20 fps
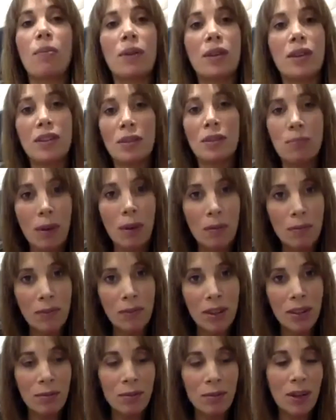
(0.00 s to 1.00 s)
because when
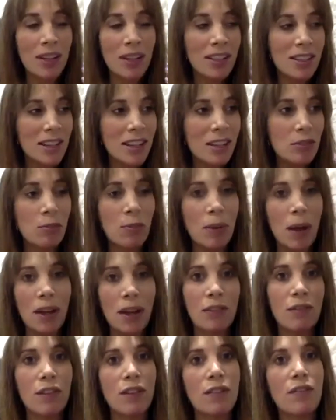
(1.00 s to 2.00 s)
he sees Rebecca
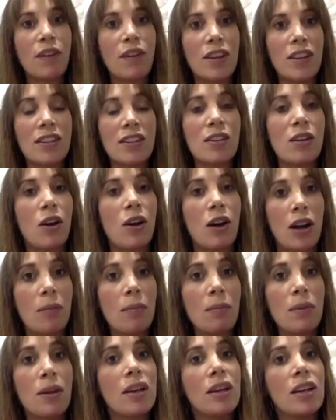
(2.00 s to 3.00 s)
for the first
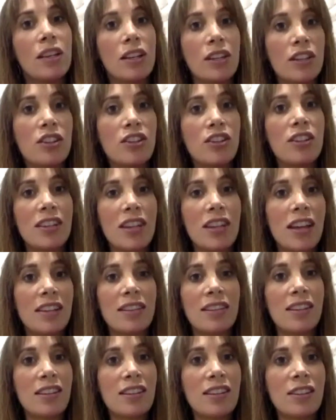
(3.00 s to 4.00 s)
time, she says,
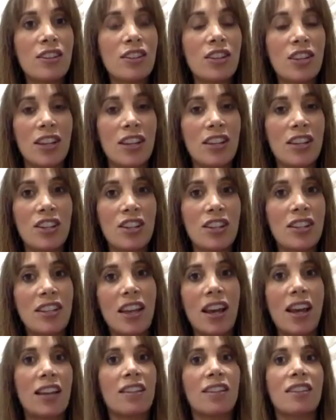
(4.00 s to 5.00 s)
doesn't she? She
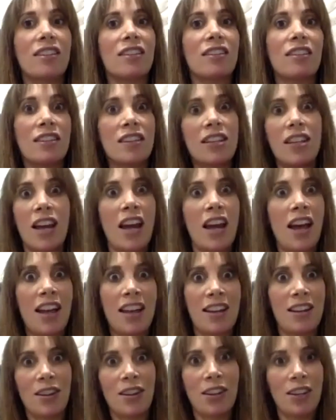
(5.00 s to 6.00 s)
says,
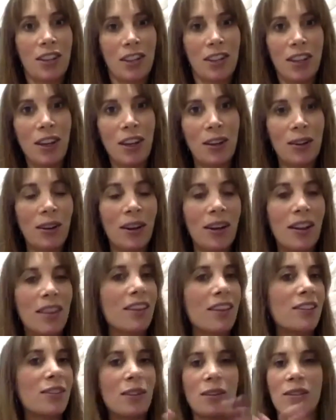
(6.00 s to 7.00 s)
Ted, look at you, kind of
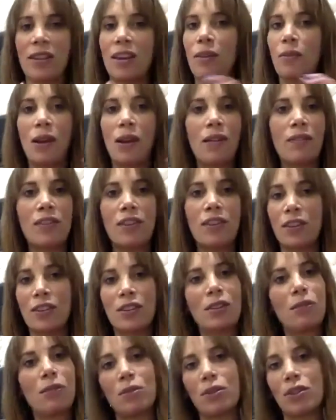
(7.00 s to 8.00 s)
thing. So I was like, we have to look
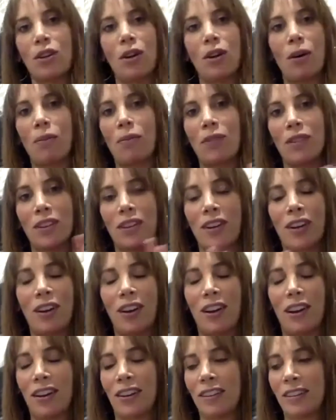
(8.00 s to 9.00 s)
super sharp for the
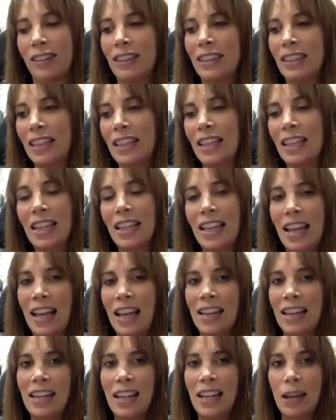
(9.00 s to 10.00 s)
gala.
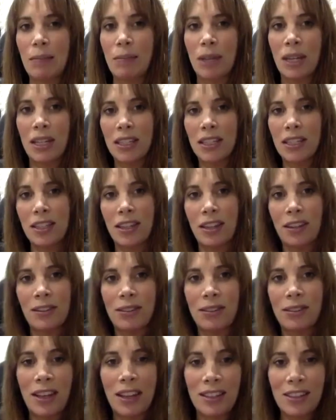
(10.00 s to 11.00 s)
And he let me, so
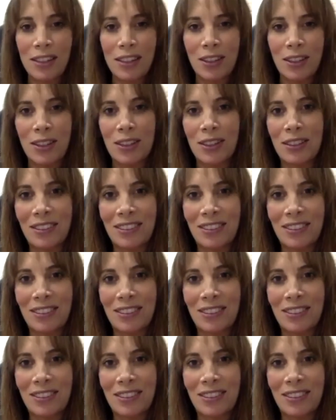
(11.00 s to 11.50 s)
that's good.